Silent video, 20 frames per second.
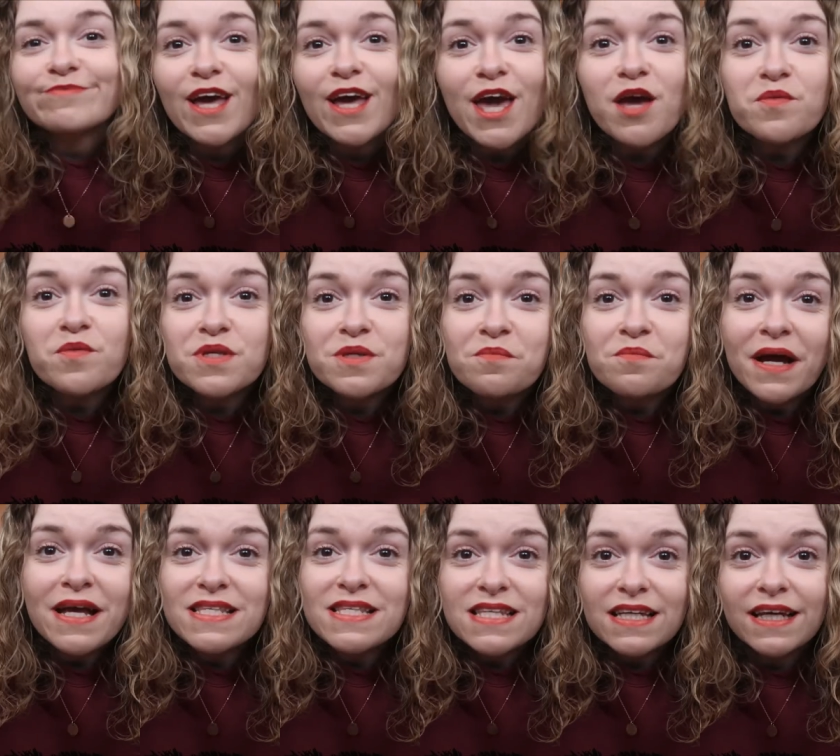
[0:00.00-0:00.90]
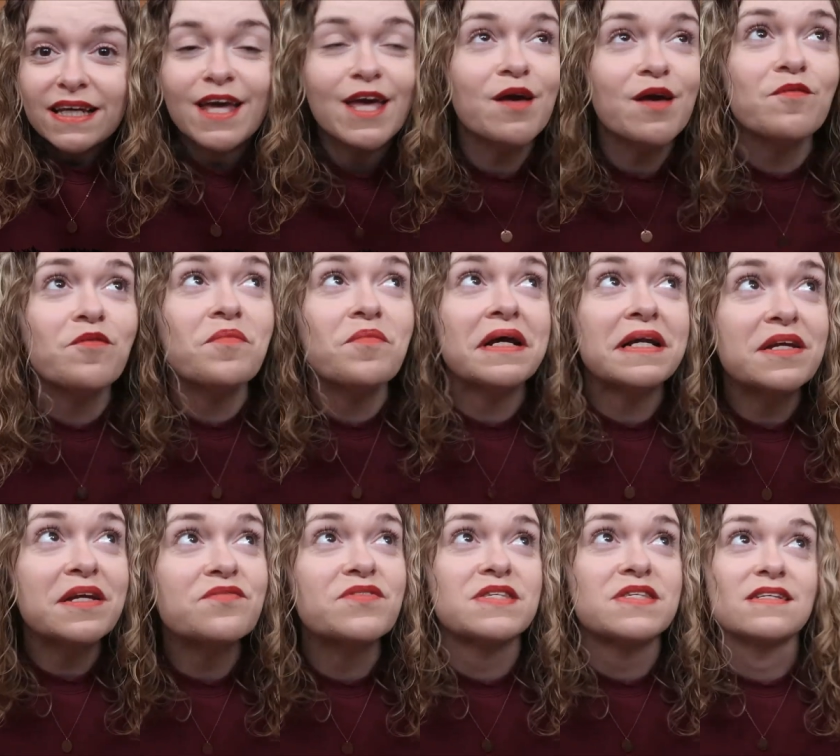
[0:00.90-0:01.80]
it was amazing. It was
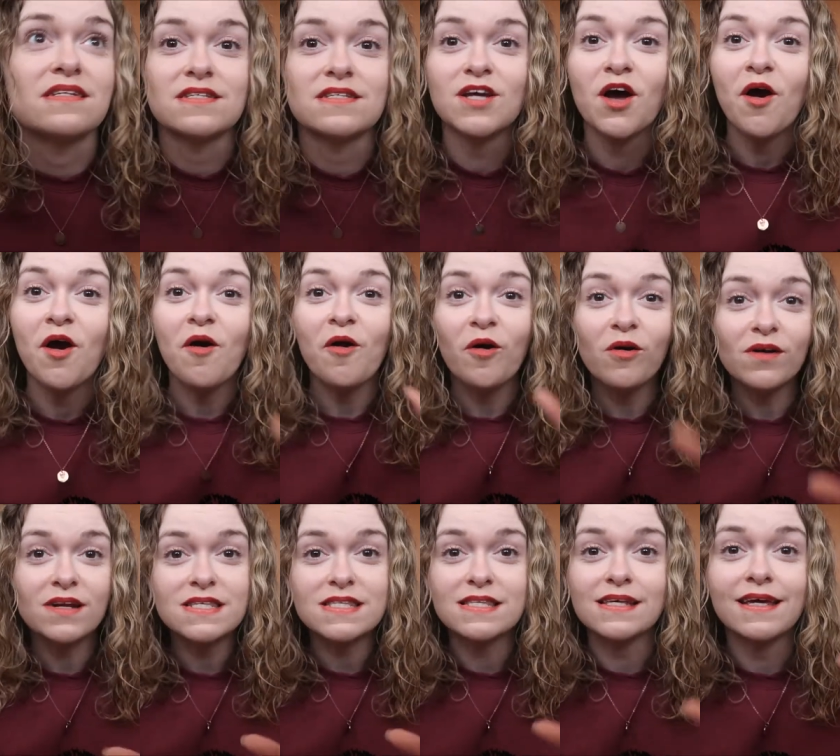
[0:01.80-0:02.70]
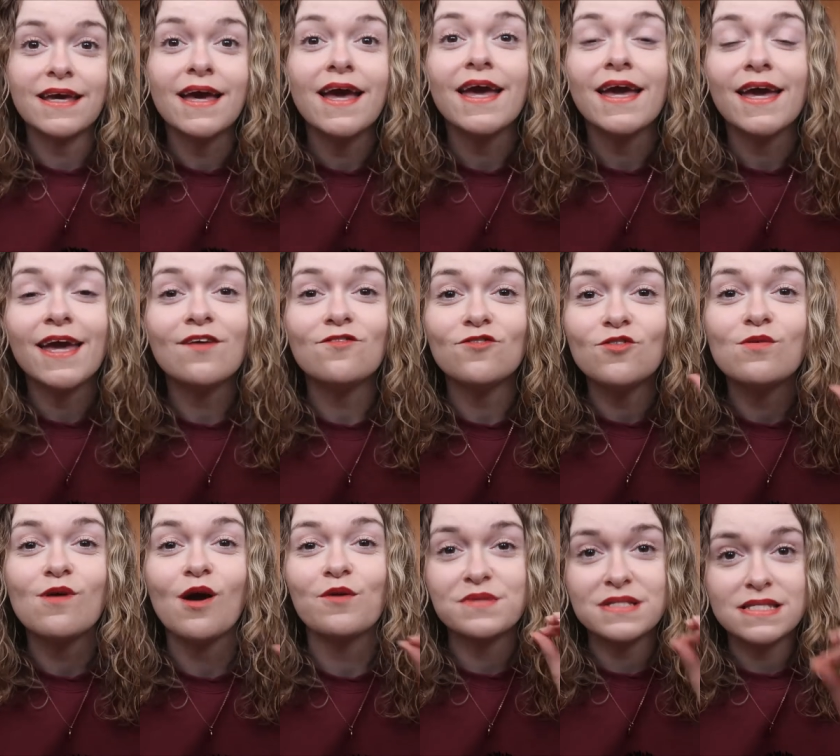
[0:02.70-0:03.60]
magnificent. Honestly, if
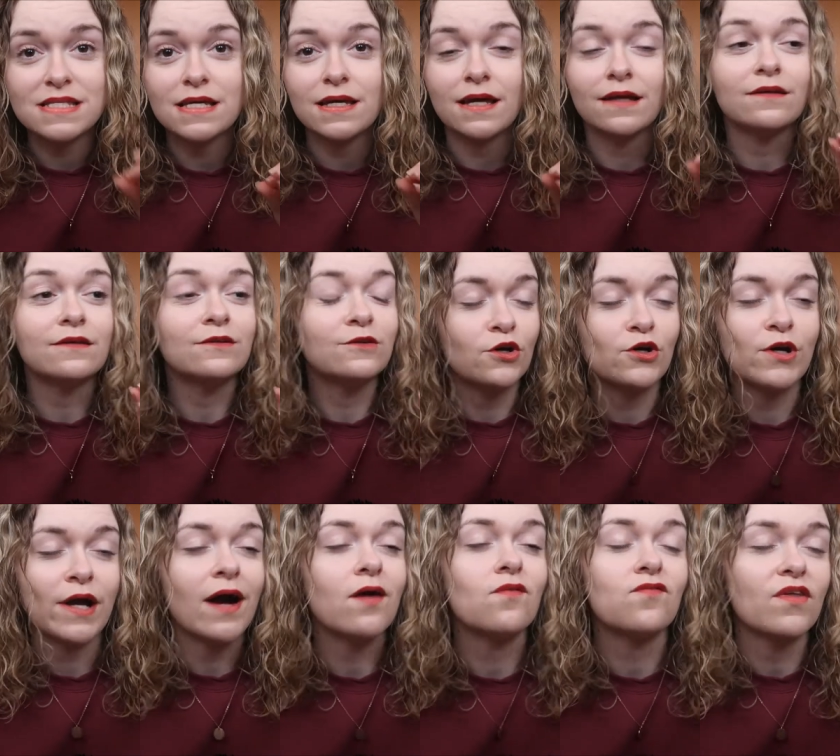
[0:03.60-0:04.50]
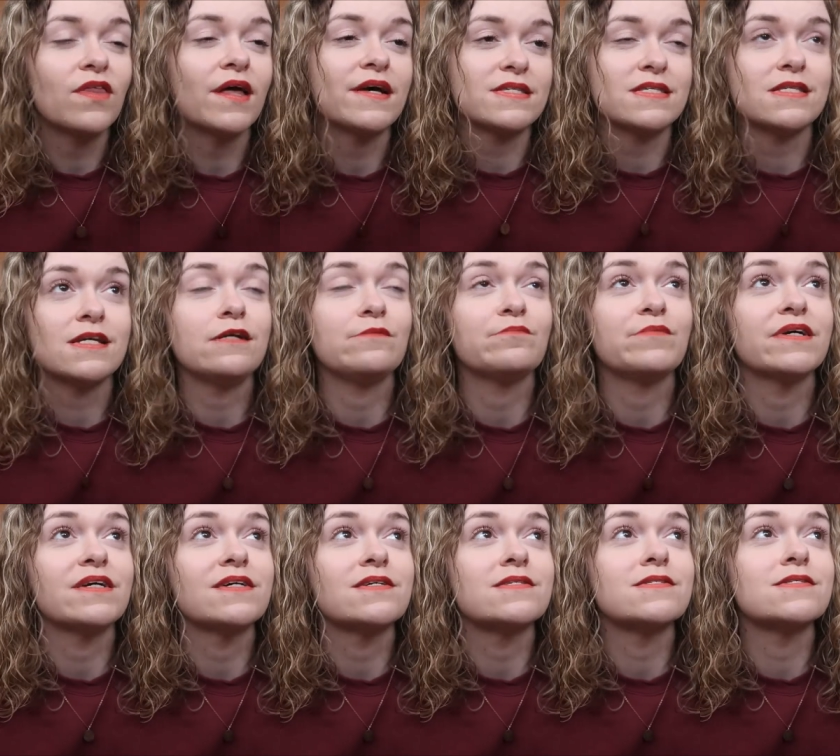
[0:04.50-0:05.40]
you go and see it, look out for that scene
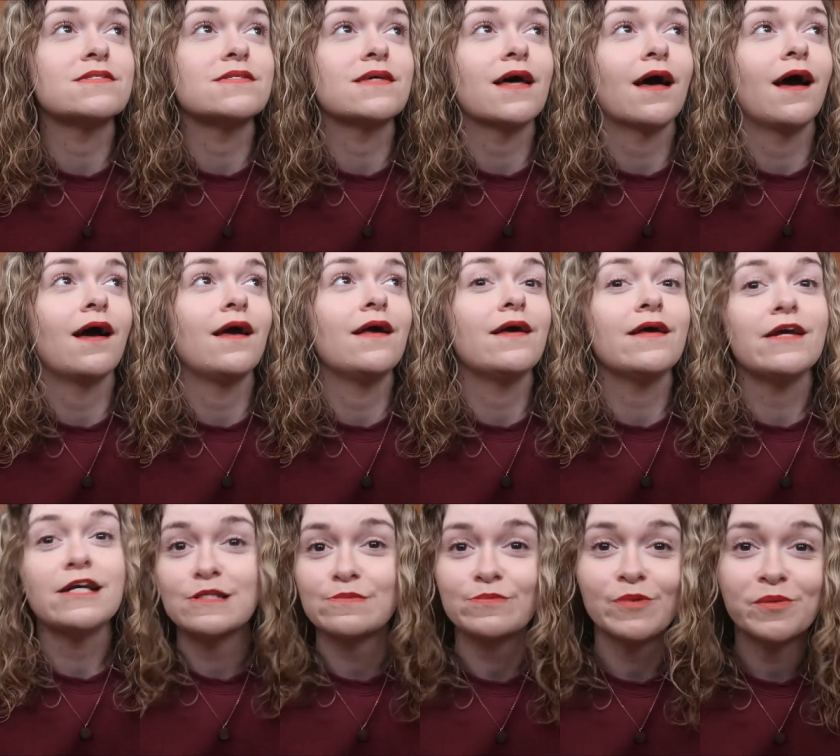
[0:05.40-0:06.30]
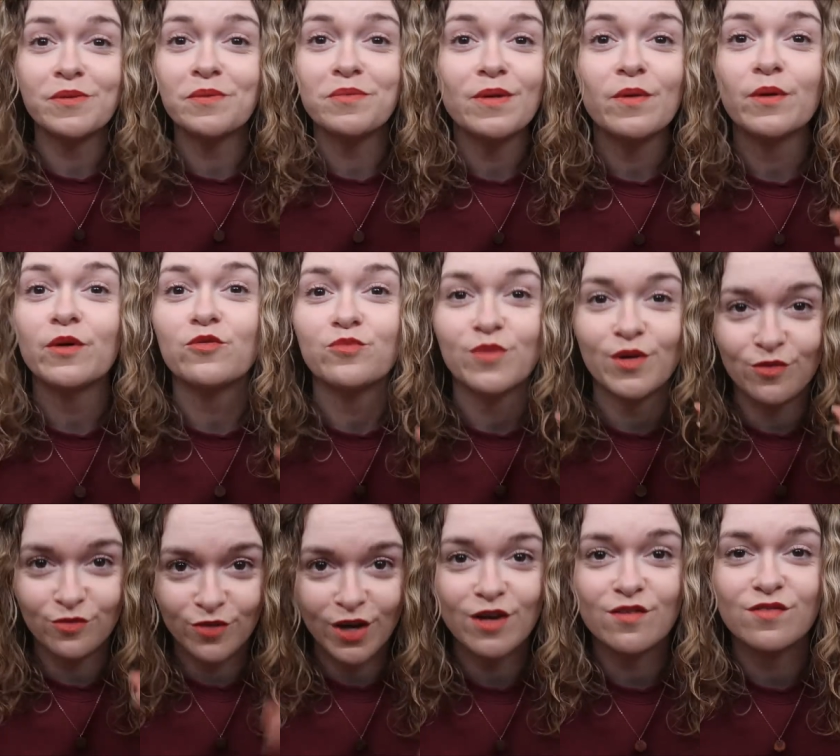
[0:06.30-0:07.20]
because it's probably one of my
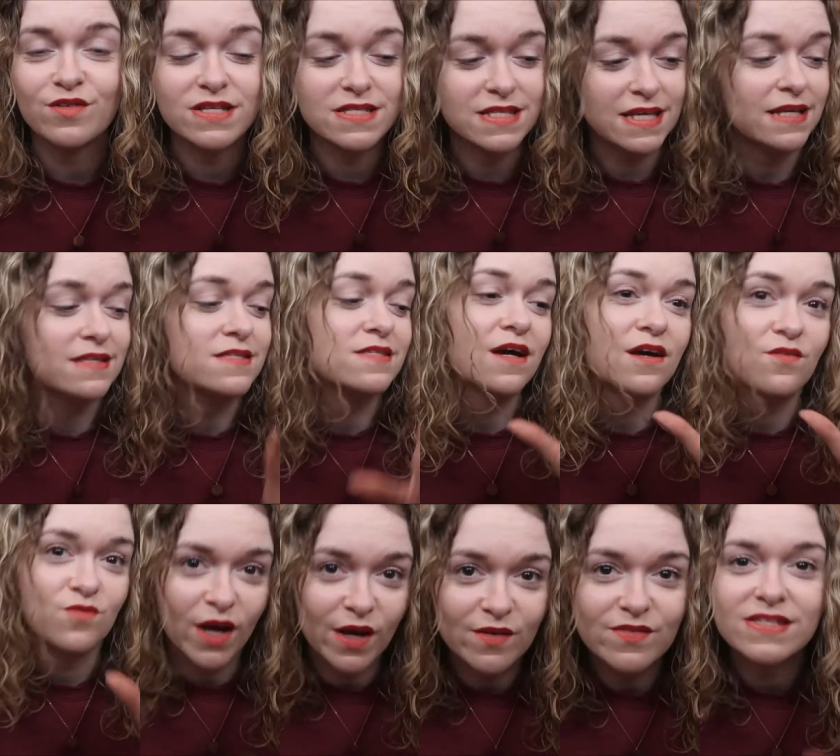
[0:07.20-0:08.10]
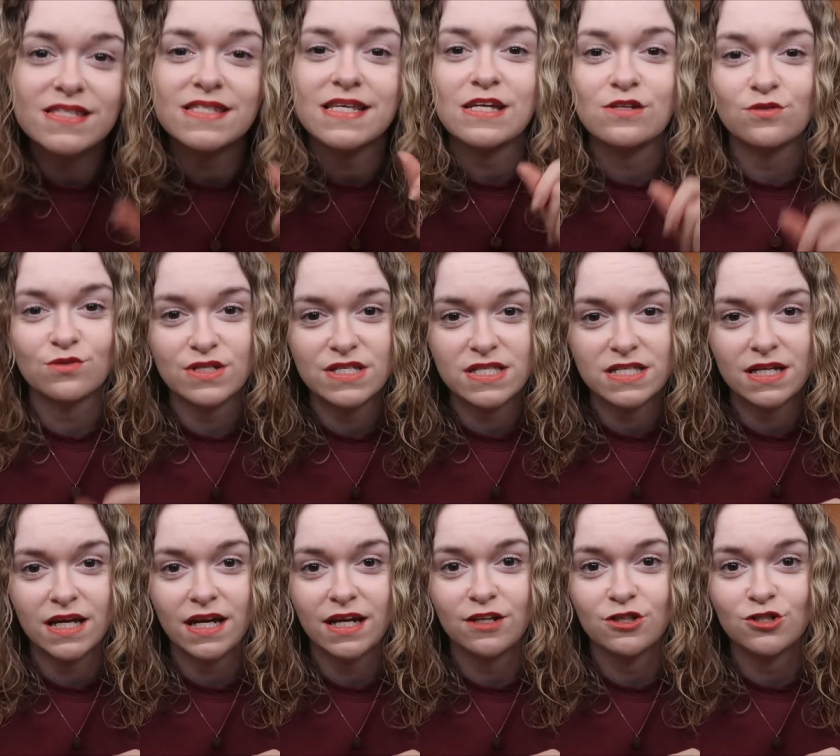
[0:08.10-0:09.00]
favourite scenes I've ever seen on a
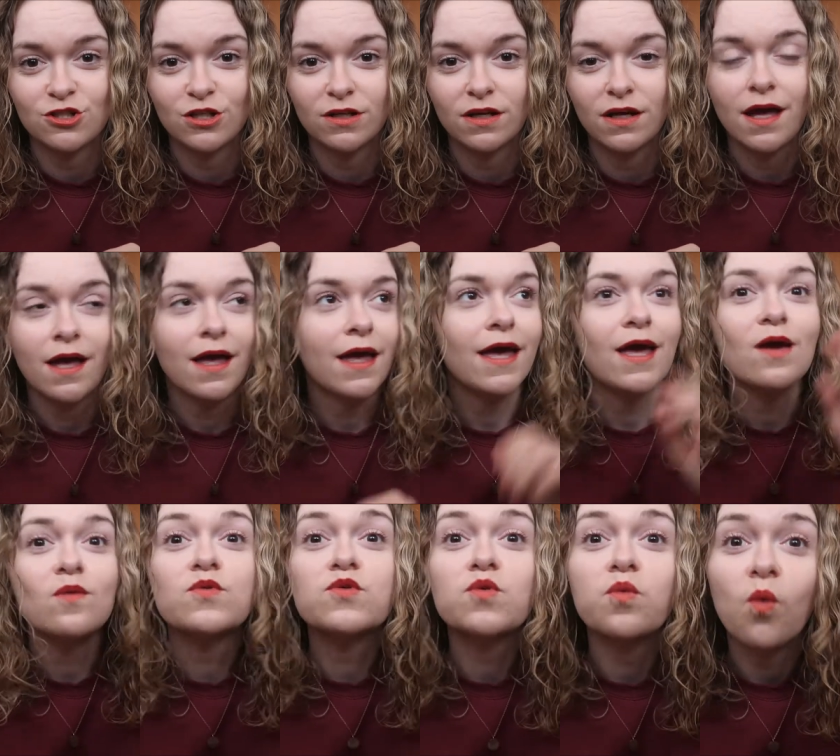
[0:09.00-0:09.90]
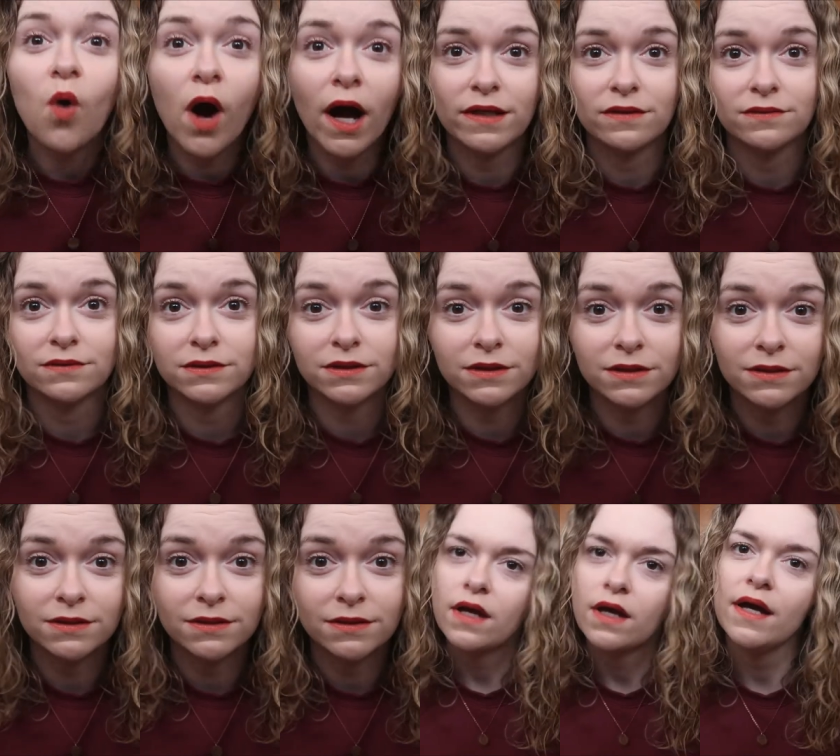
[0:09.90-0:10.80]
stage. It was wild.
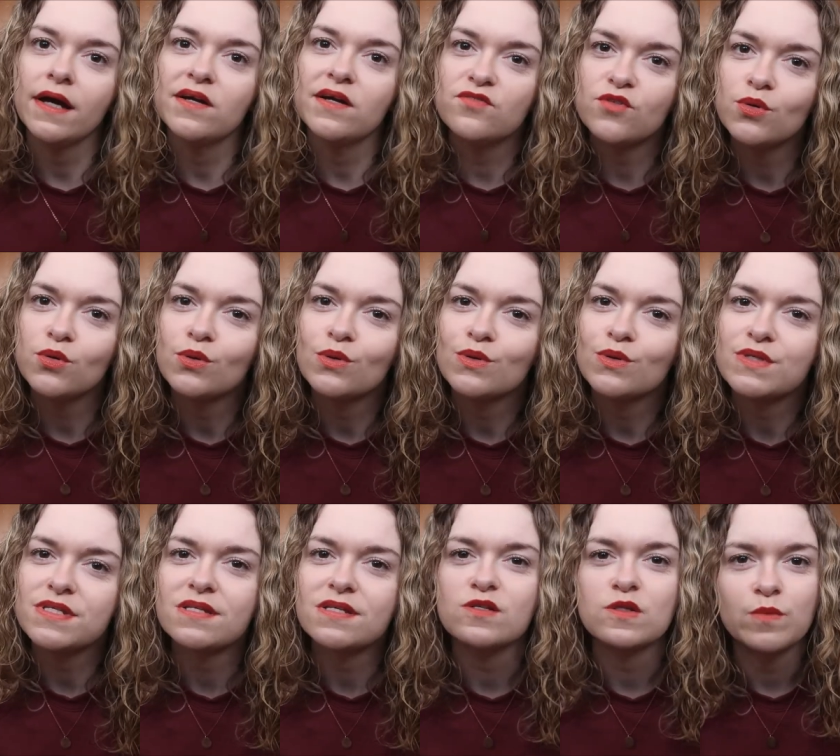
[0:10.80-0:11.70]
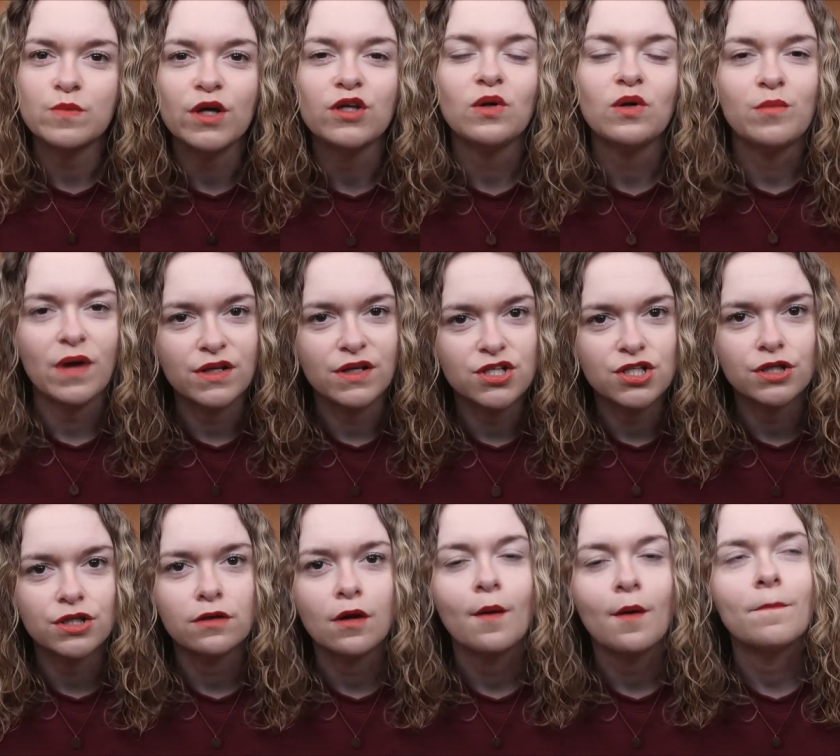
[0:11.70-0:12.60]
And of course, a special
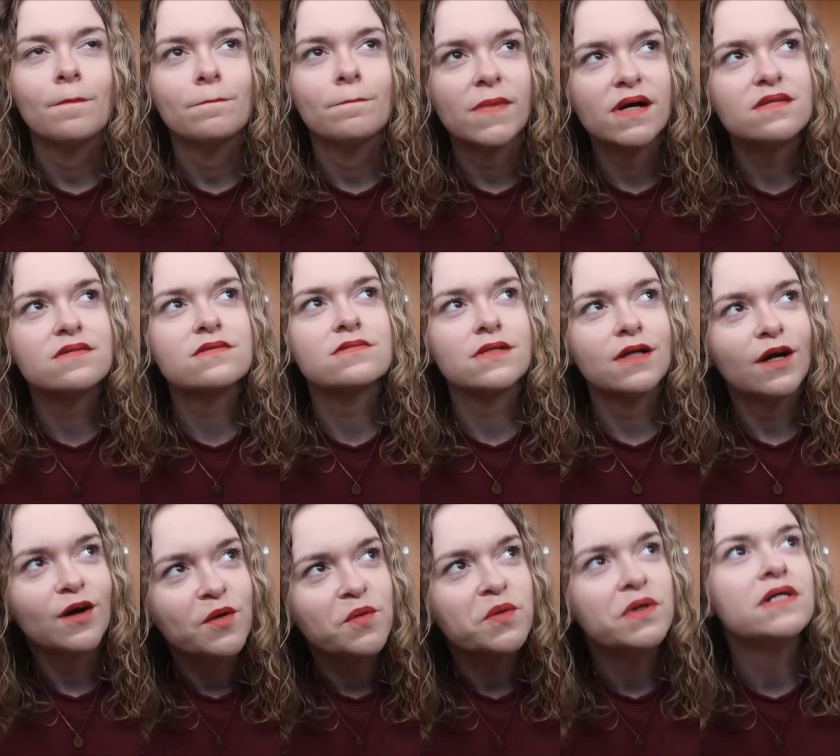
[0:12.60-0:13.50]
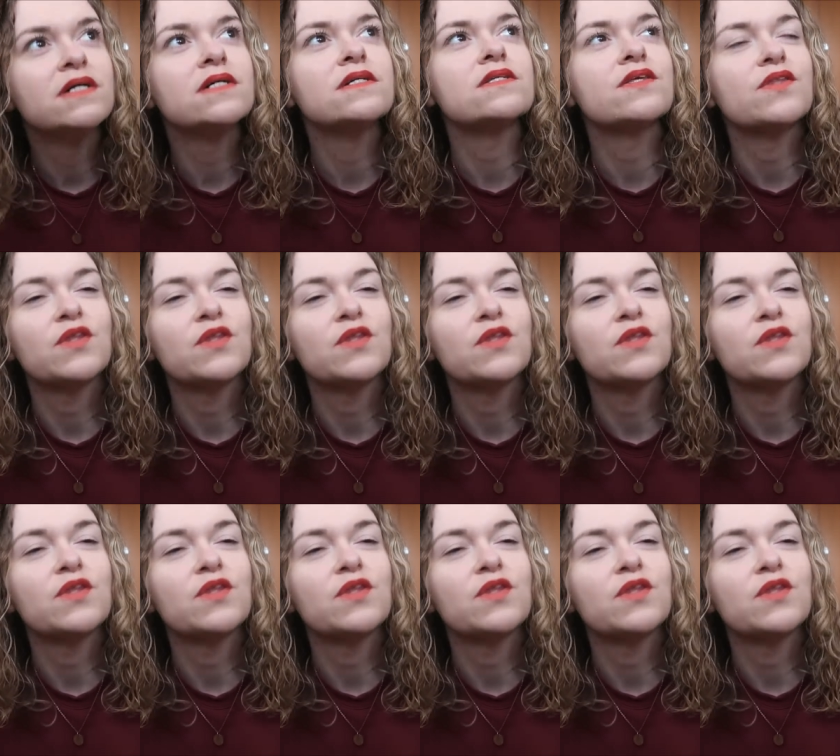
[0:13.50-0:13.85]
mention must go to